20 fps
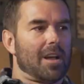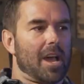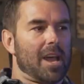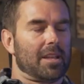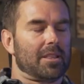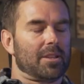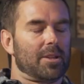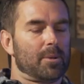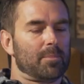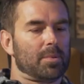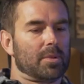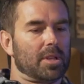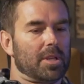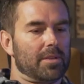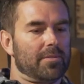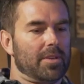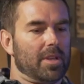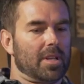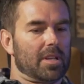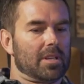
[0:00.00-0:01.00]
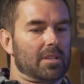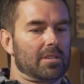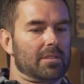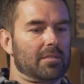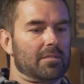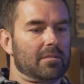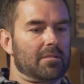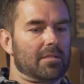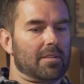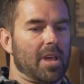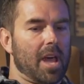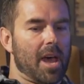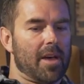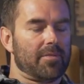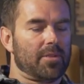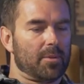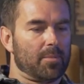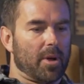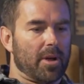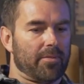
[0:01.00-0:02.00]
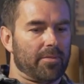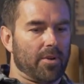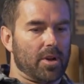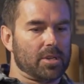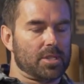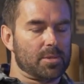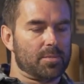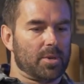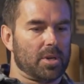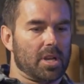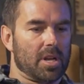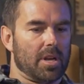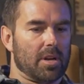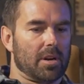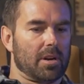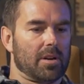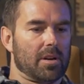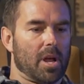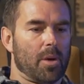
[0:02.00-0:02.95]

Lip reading: I ended up leaving after my freshman year.